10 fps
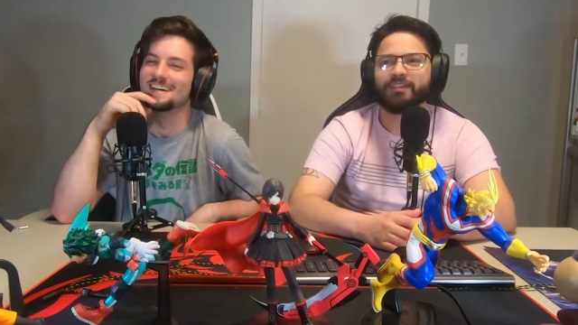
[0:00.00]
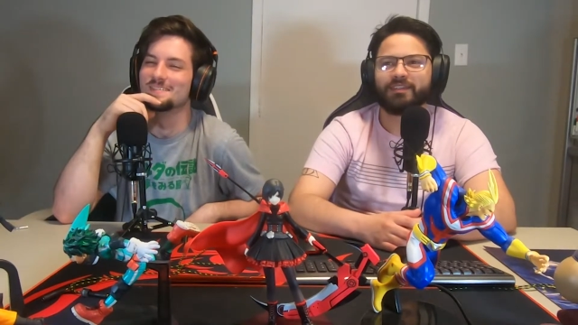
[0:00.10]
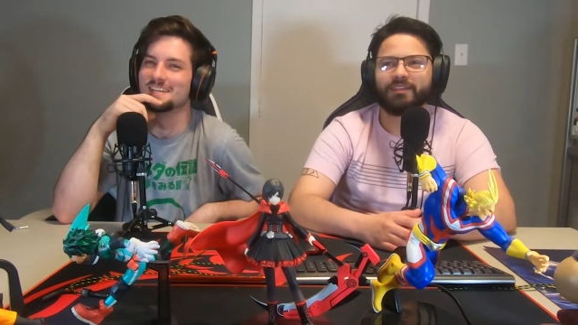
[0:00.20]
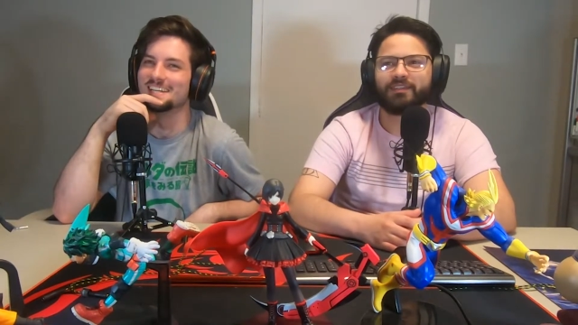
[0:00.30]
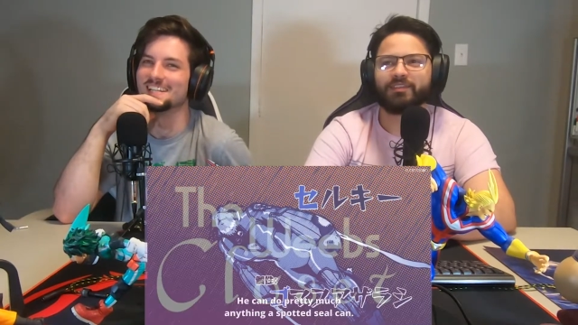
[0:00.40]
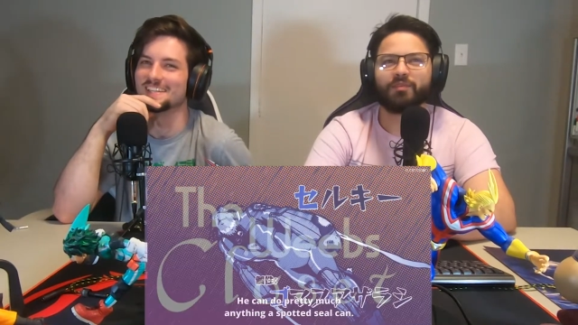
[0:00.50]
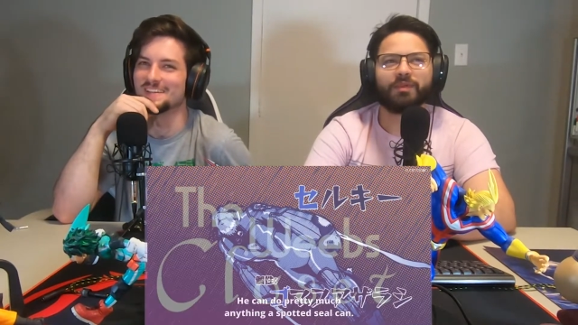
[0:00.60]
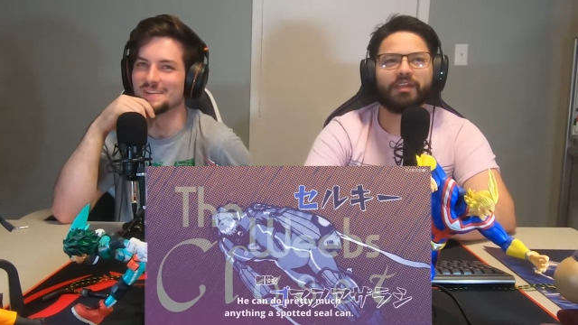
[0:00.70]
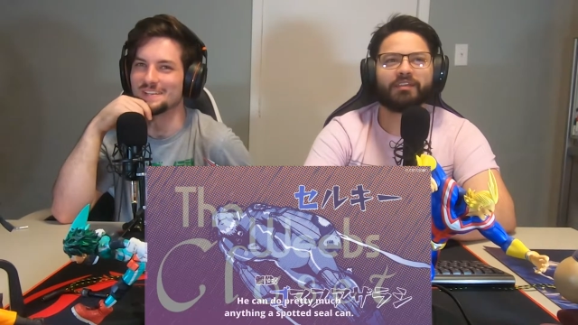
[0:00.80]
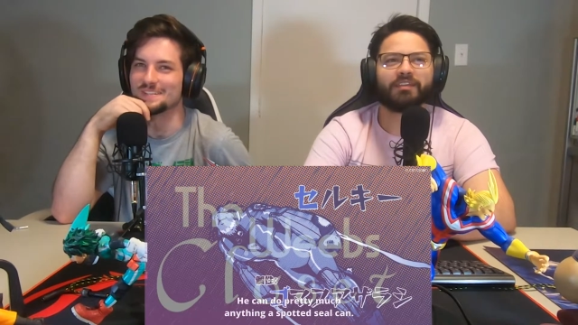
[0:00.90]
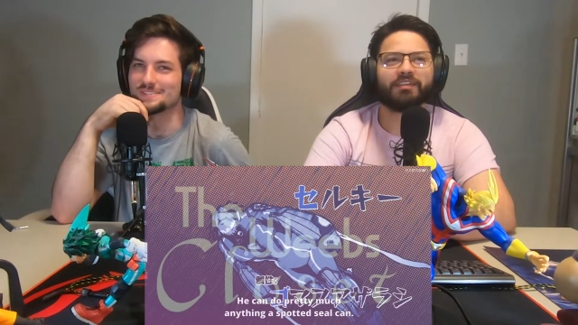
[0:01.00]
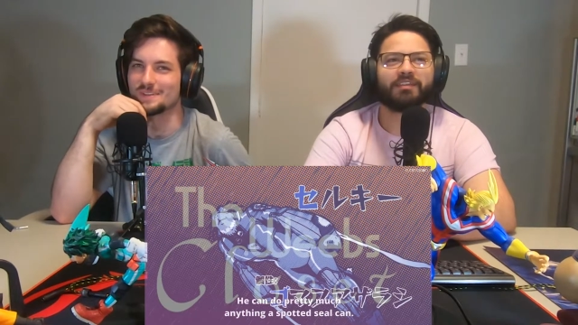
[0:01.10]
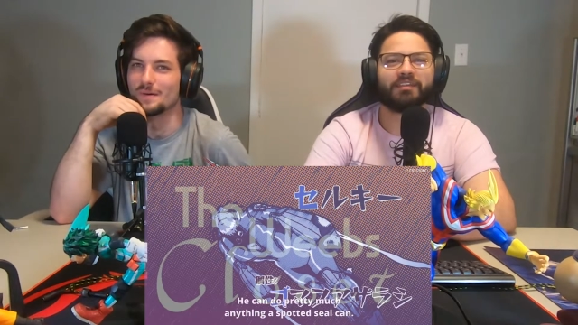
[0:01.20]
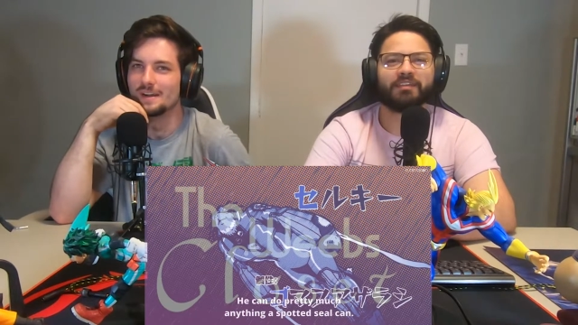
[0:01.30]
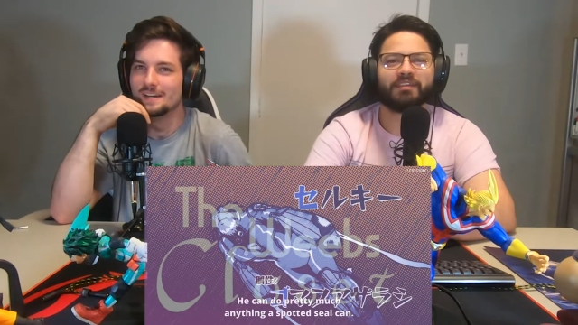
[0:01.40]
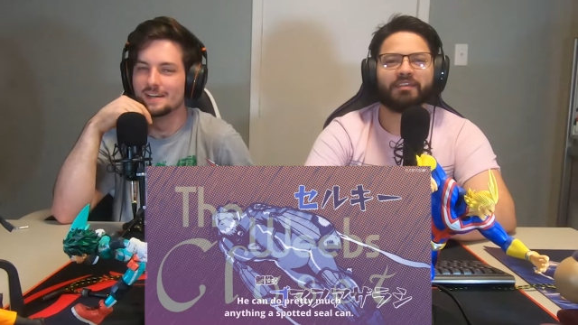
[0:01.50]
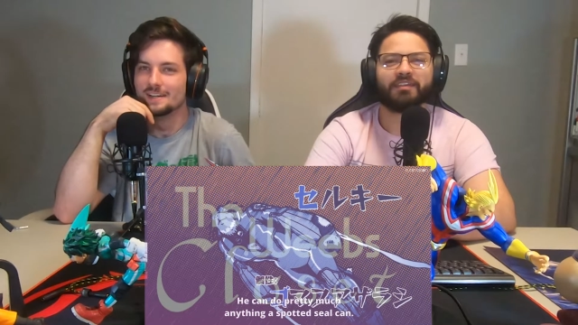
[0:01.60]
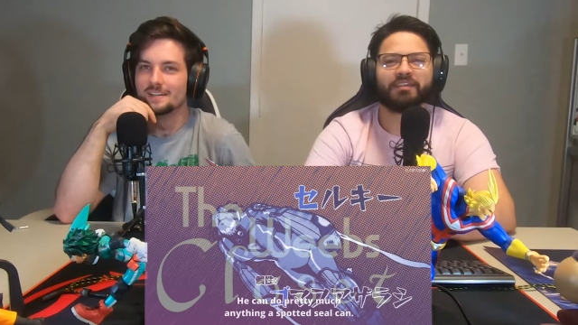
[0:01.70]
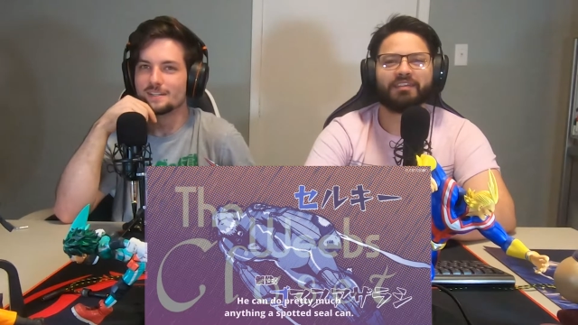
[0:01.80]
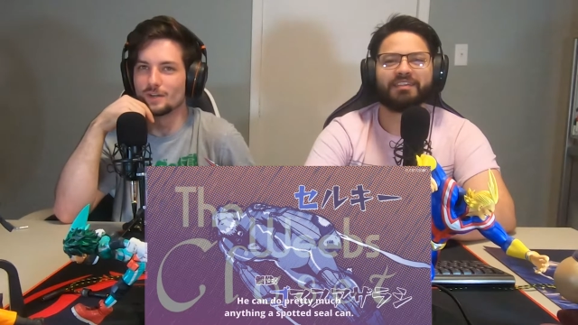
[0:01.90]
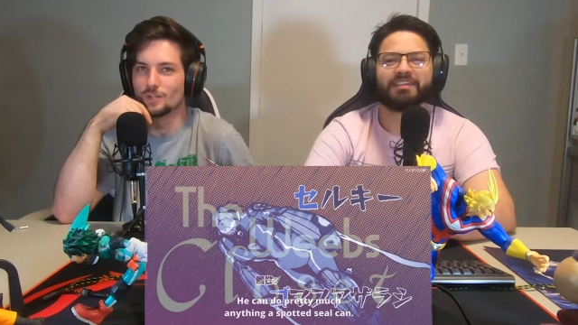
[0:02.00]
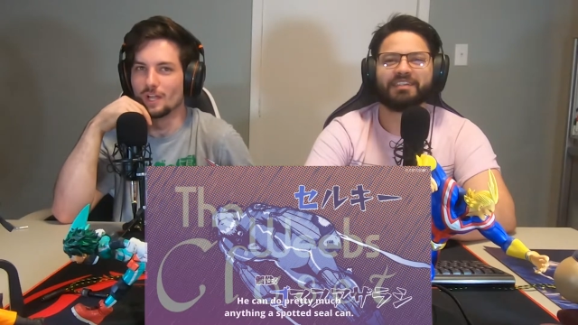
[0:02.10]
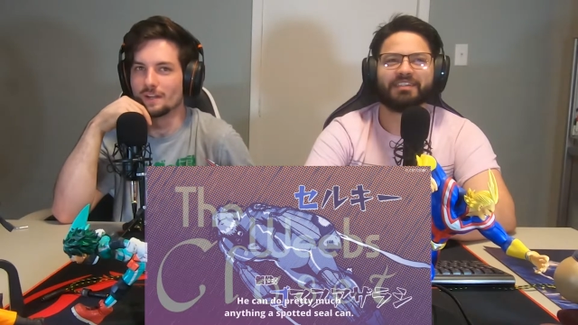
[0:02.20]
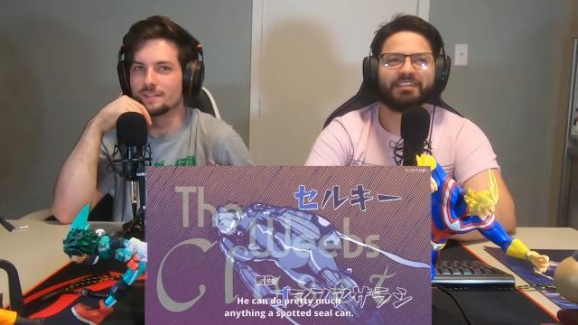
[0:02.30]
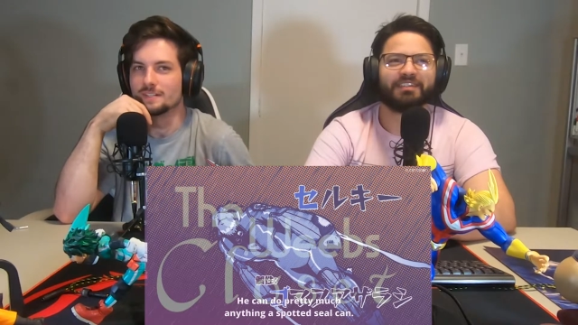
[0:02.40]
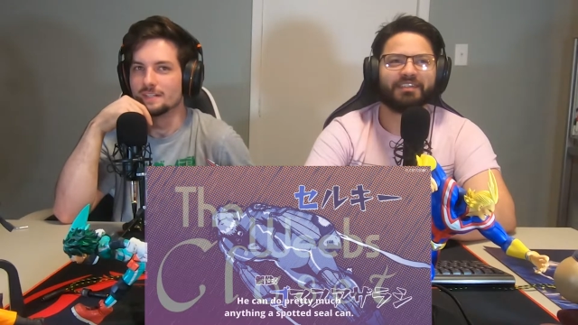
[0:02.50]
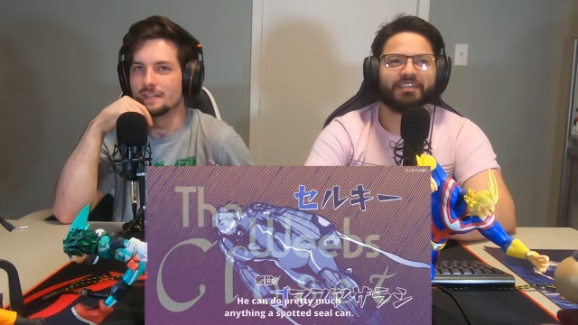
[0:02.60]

Speaker 1: that'd be hilarious though. Good luck,